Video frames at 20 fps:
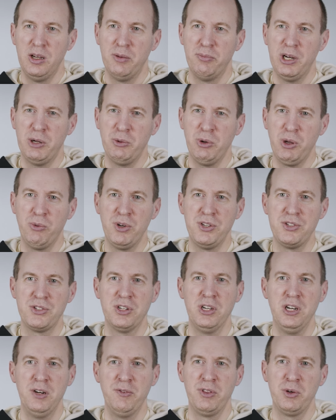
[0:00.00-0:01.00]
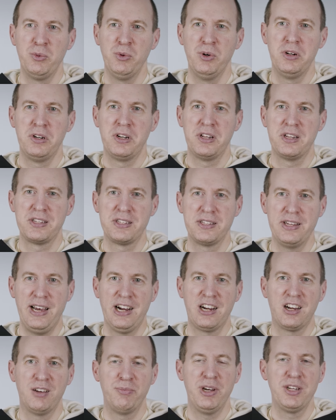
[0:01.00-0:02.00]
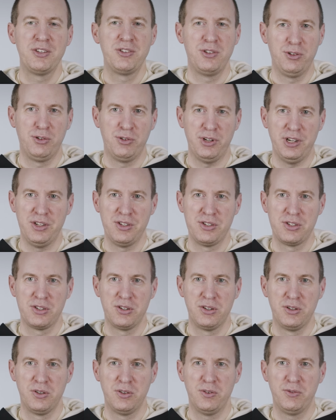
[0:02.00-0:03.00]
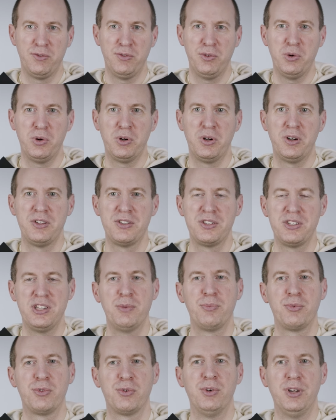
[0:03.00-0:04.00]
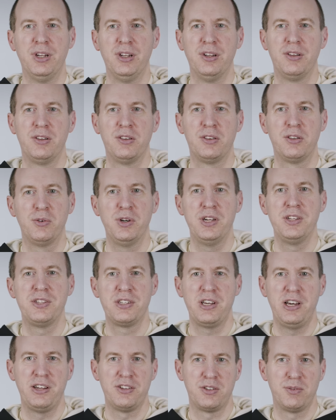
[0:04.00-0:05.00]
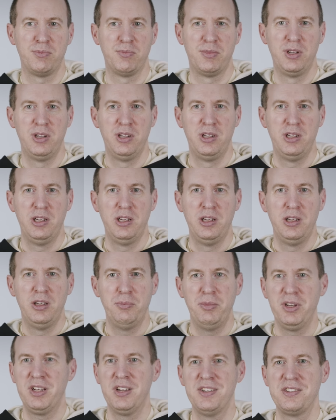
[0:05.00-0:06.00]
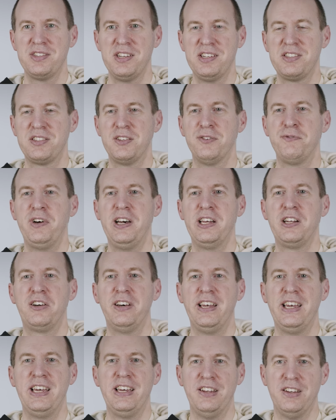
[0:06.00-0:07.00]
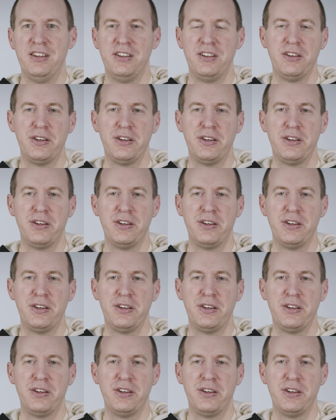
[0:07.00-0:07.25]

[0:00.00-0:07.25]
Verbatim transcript: But we reserve the word sacramental grace for step three, the res tantum, because that's the final end